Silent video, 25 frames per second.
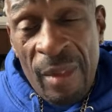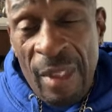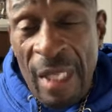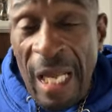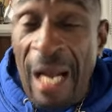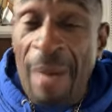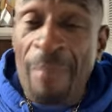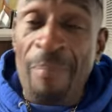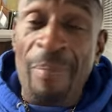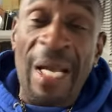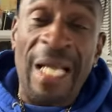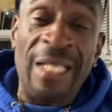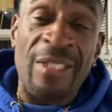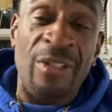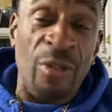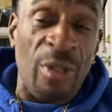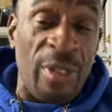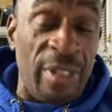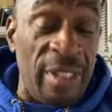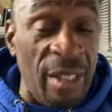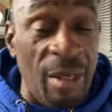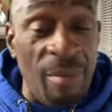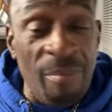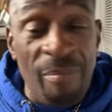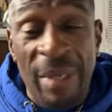I bet you
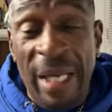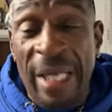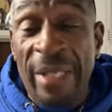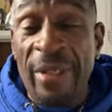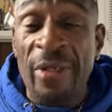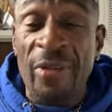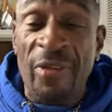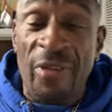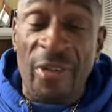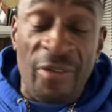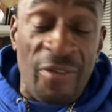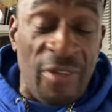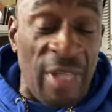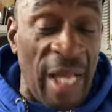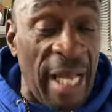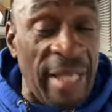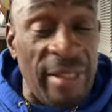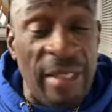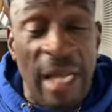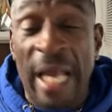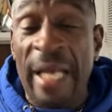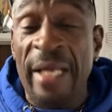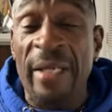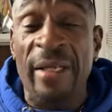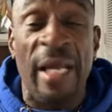them businesses
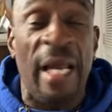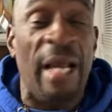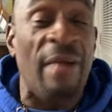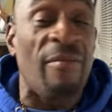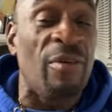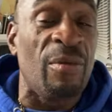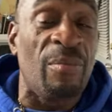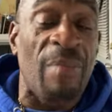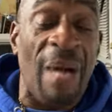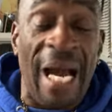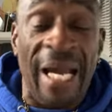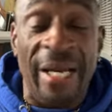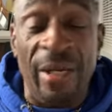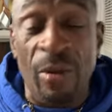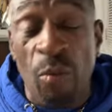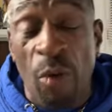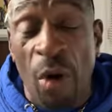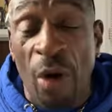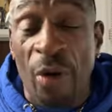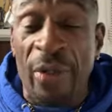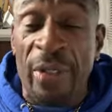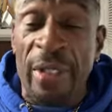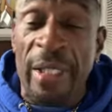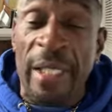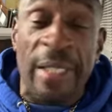ain't everybody
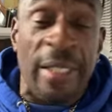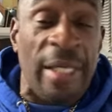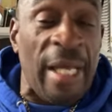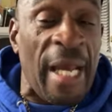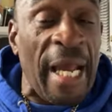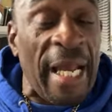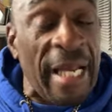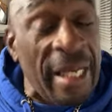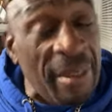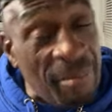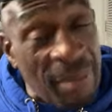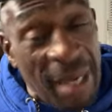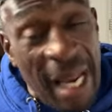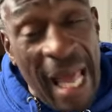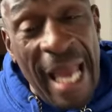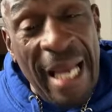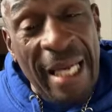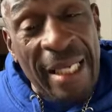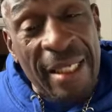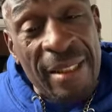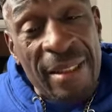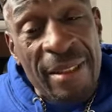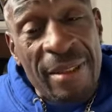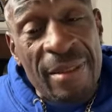working in there ain't black.